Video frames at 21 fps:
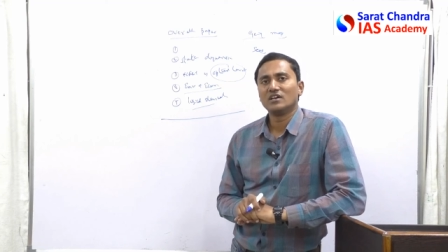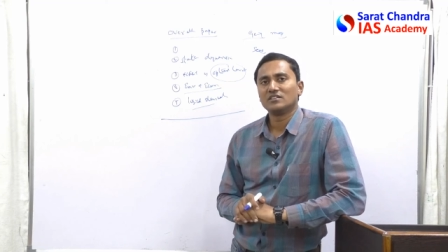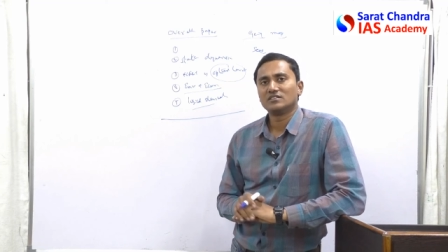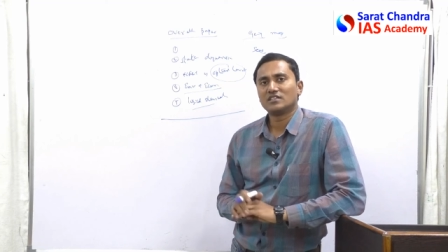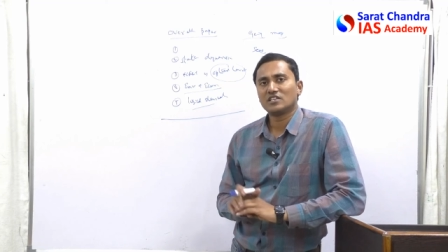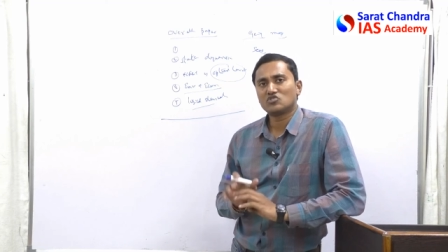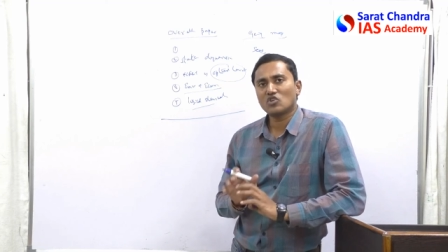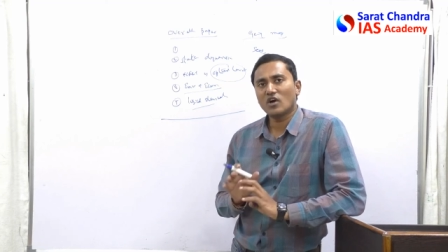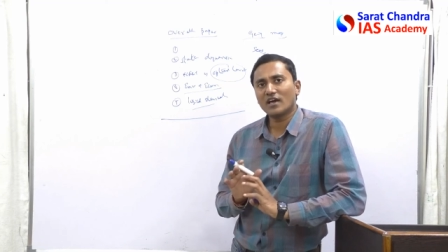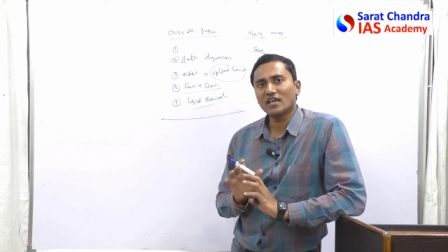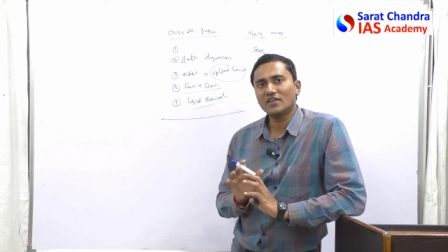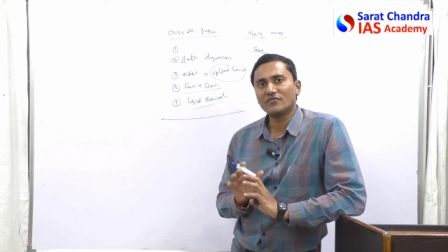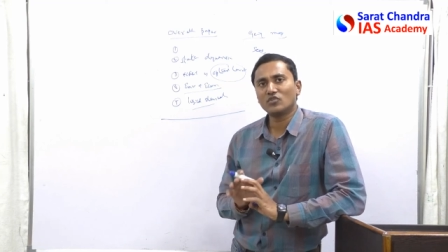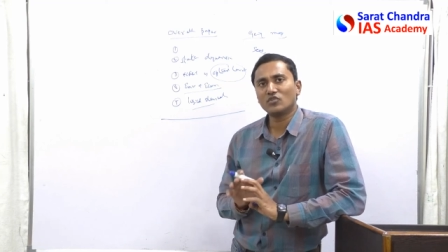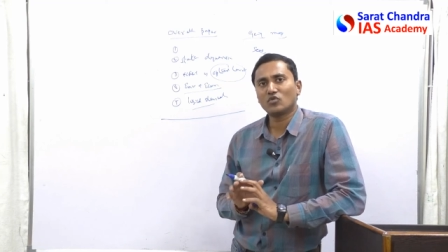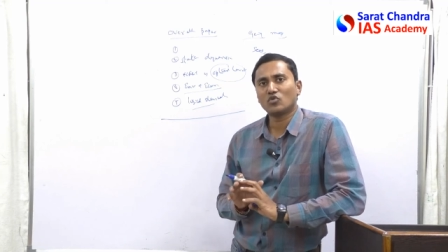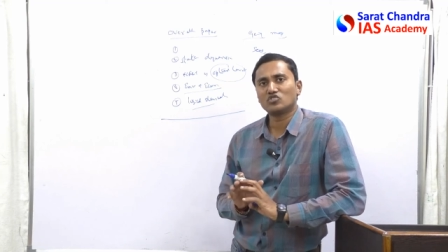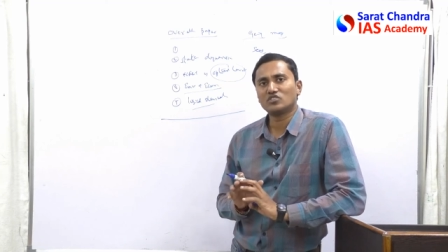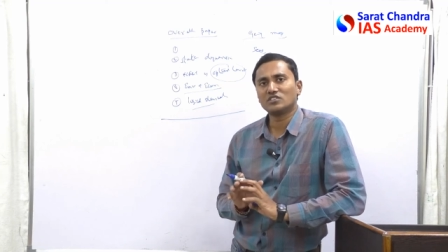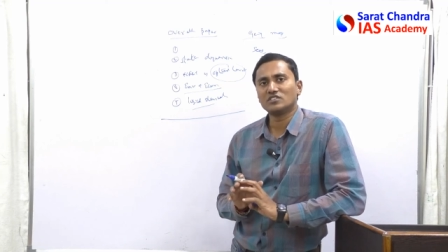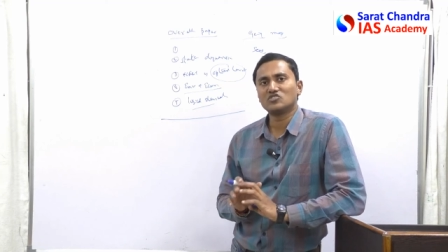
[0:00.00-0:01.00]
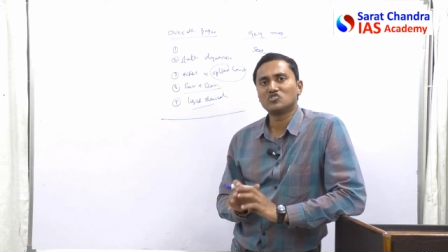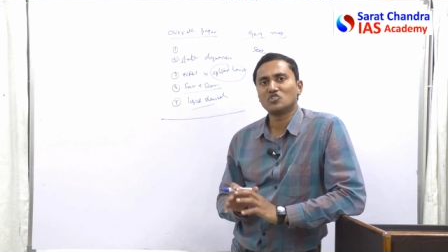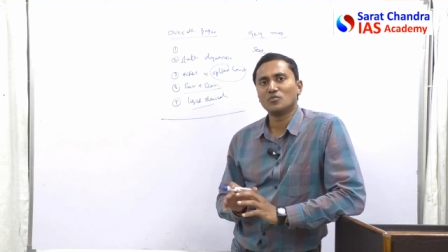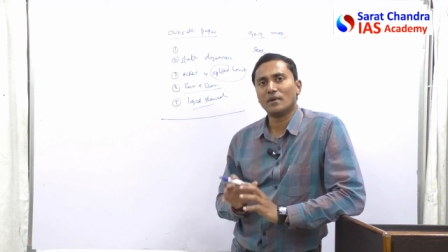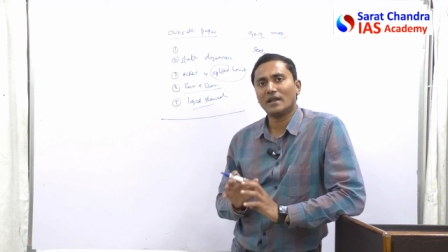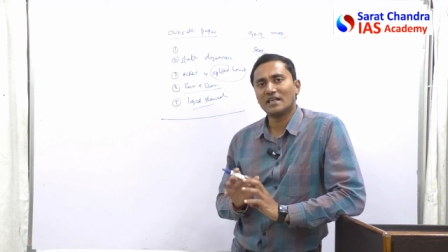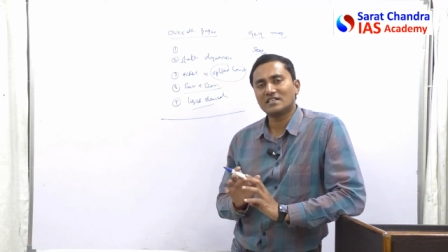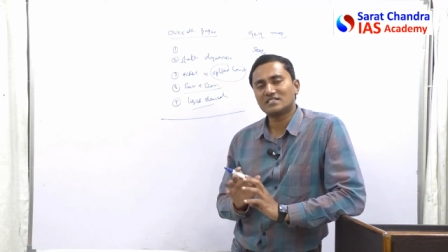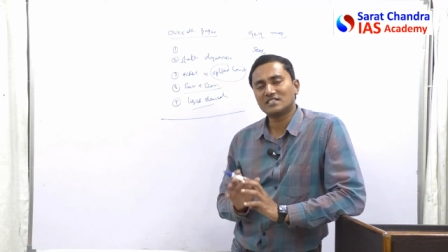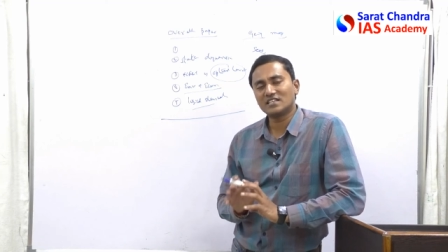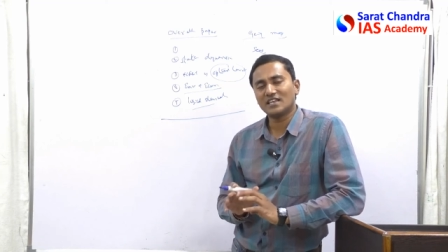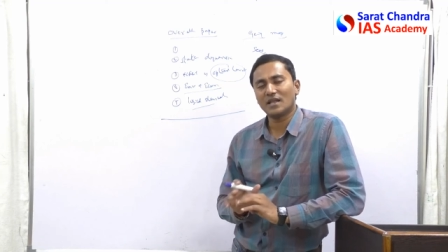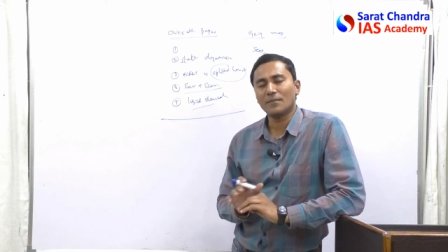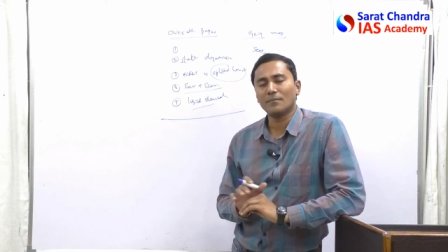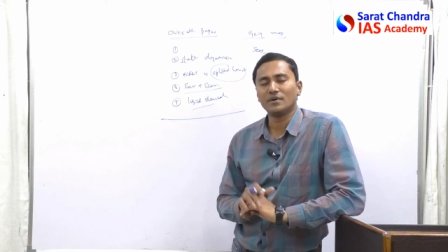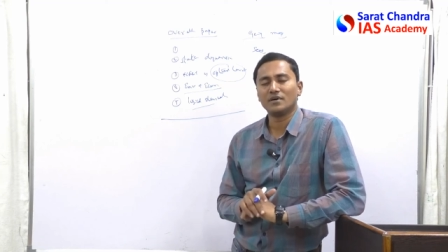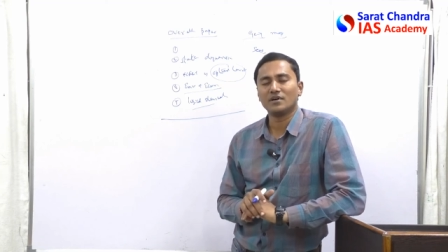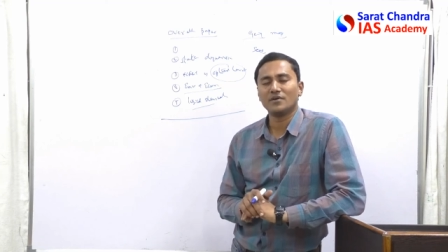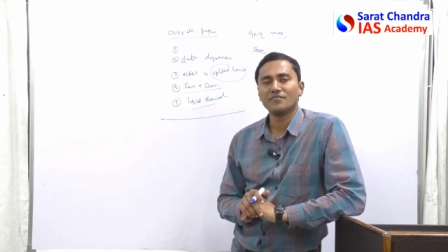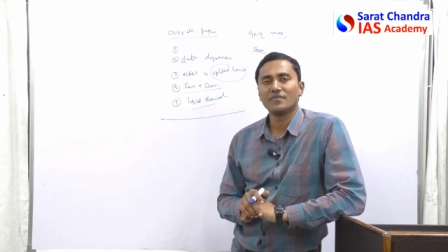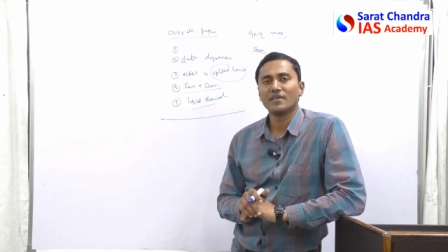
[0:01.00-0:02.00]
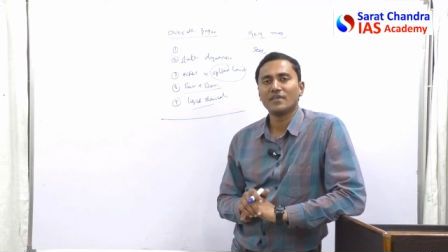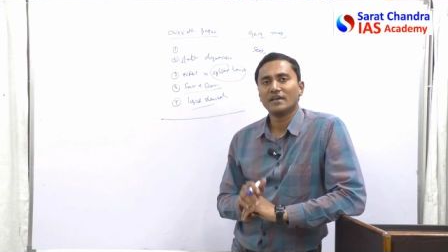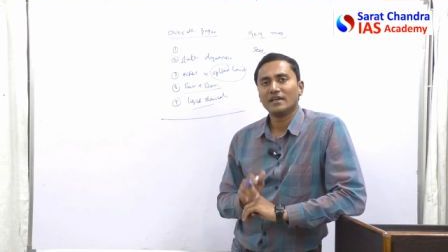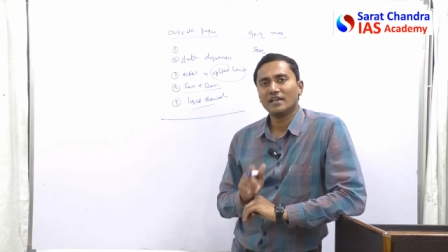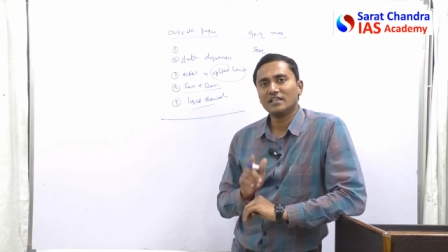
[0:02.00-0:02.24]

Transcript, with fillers: the geography questions should be less in number.